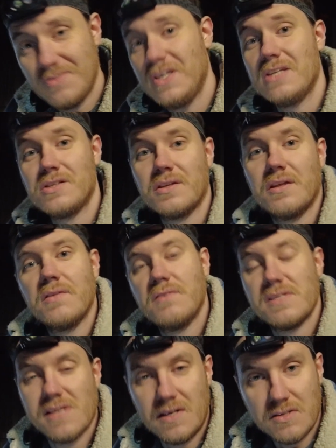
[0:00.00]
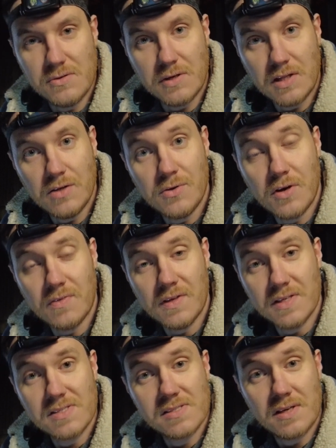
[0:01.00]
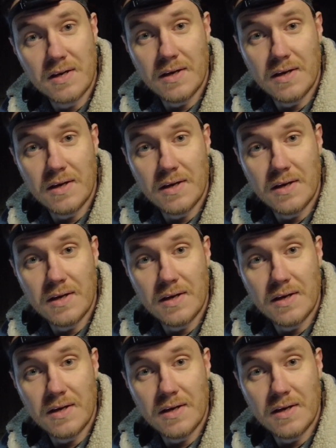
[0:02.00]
feature that they decided to include on this,